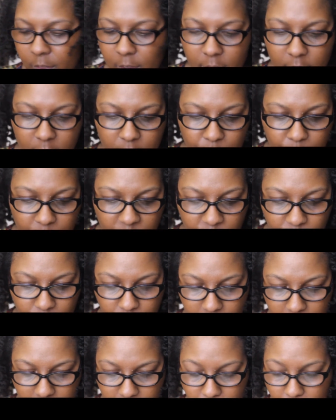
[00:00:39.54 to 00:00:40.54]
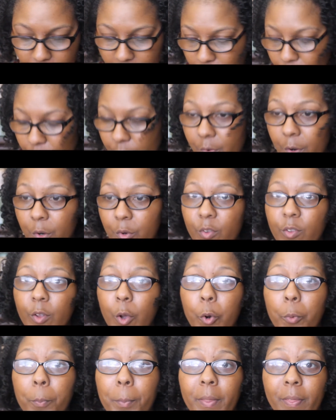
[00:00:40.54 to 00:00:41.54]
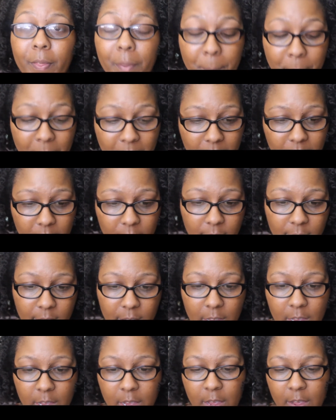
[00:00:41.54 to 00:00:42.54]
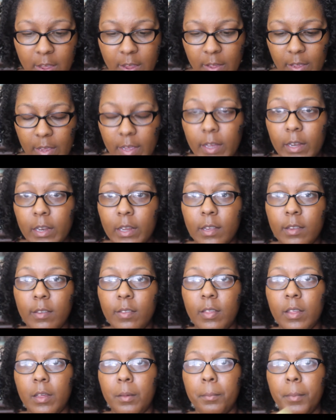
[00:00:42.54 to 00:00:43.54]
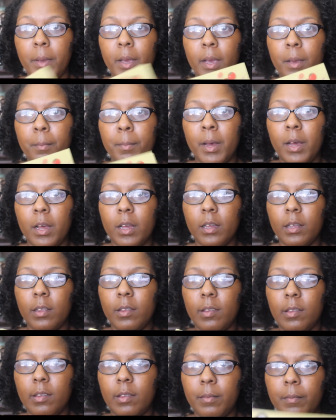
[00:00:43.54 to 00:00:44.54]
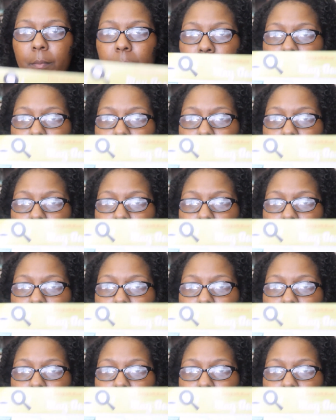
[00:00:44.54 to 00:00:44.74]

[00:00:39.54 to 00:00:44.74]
this is what you see when you first open the box. It is the May box.